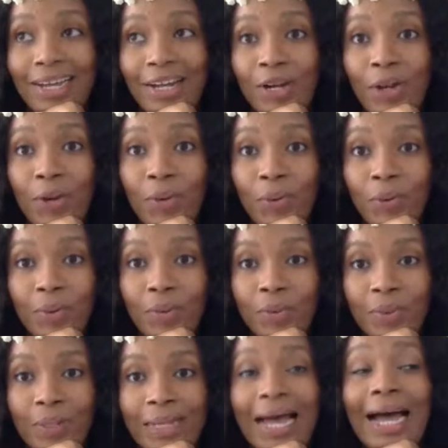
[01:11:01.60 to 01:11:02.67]
I know
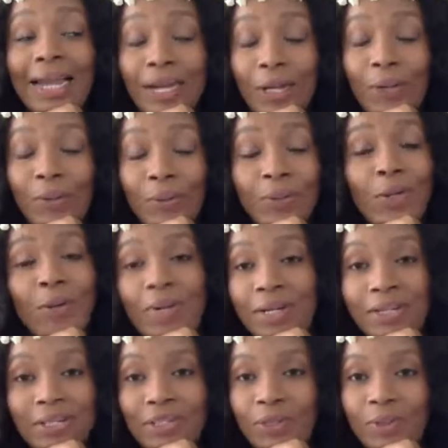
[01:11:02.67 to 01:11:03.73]
no one
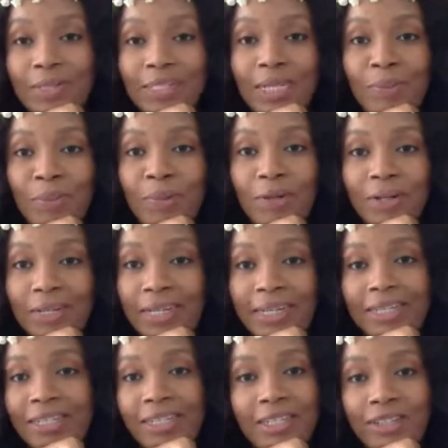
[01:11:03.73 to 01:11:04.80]
else is doing this type of work. Like,
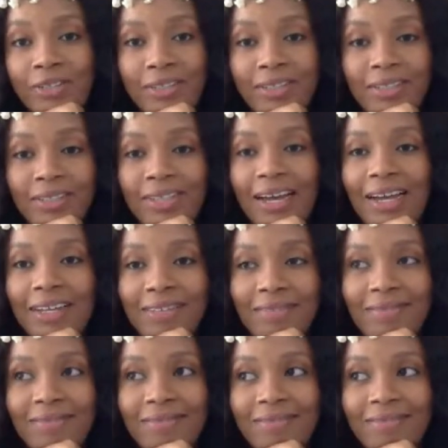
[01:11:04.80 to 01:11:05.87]
it's literally not
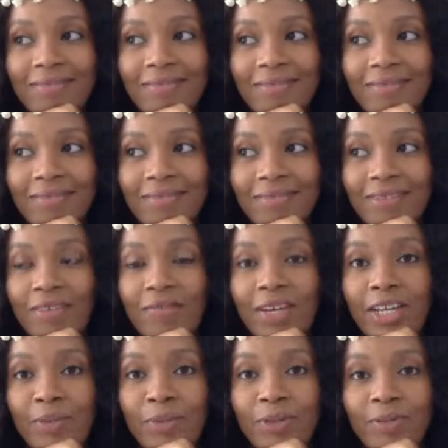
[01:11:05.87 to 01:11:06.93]

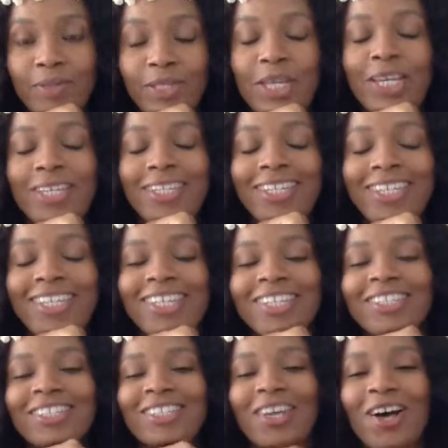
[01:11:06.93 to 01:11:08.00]
available.
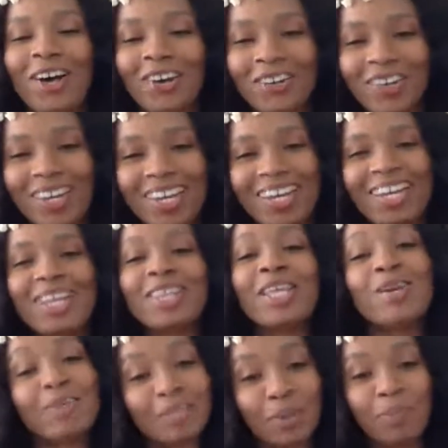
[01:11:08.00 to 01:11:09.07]
So
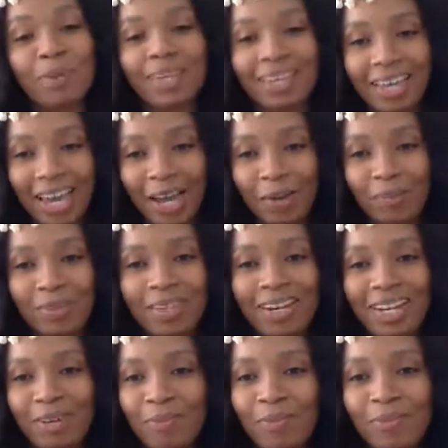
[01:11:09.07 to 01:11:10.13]
there is a big gap that
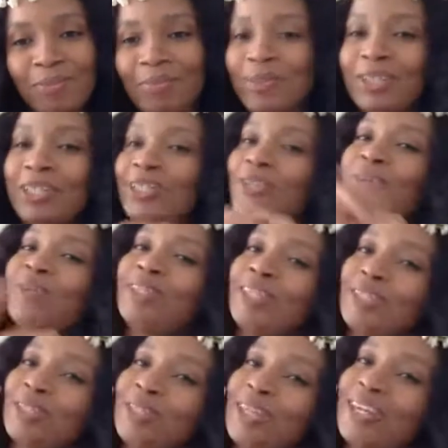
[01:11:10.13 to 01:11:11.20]
I'm just
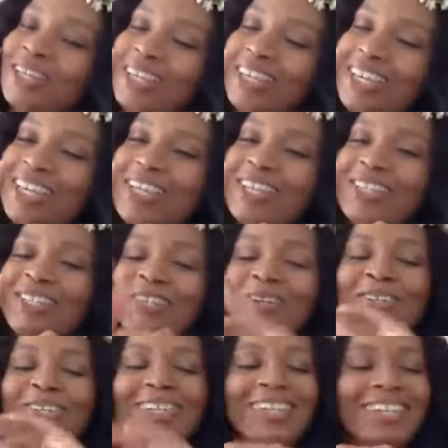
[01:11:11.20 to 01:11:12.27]
only
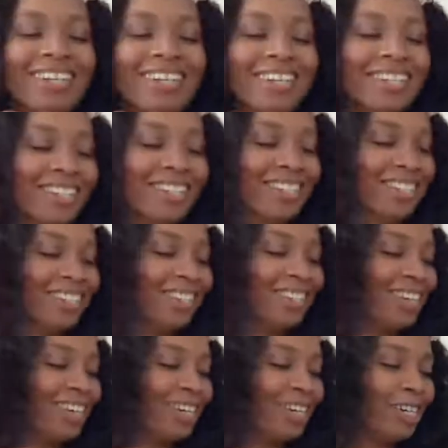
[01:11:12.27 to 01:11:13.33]
slowly, or
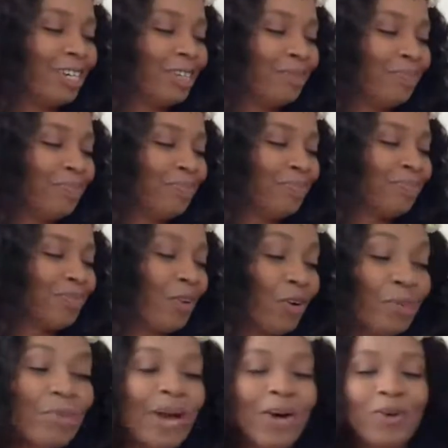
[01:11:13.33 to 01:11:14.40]

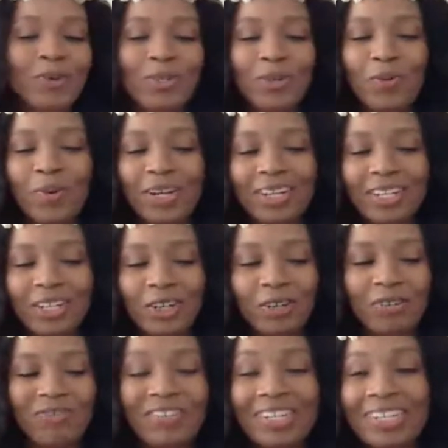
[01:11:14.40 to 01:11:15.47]
in my own little way, you
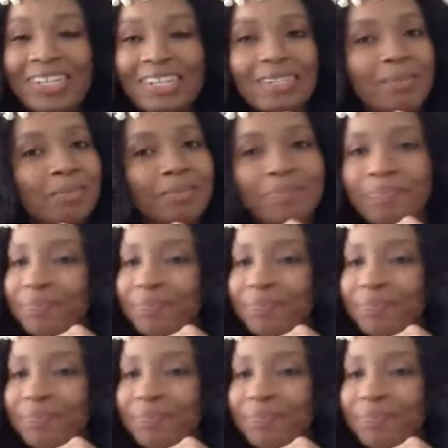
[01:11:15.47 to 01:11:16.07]
know, filling.